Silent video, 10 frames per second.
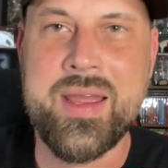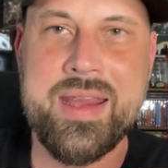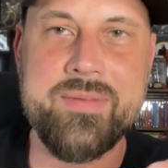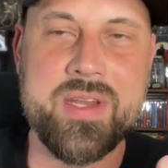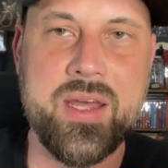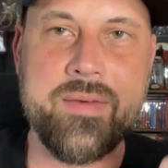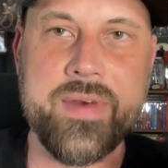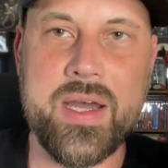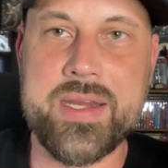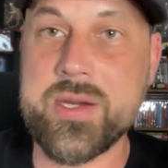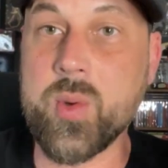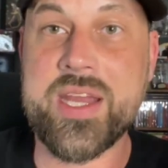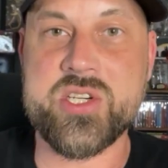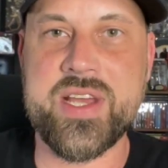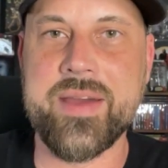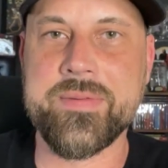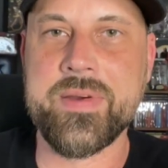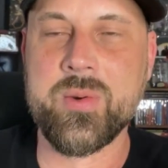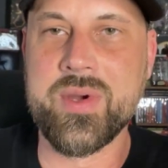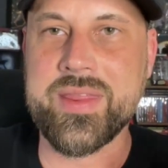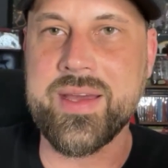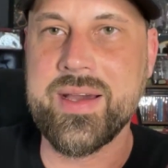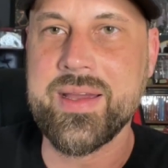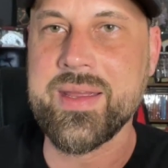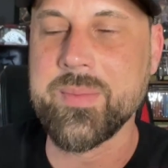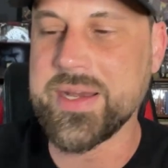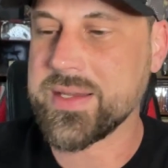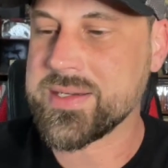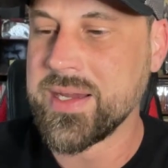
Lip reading: Even love UHF with him in it.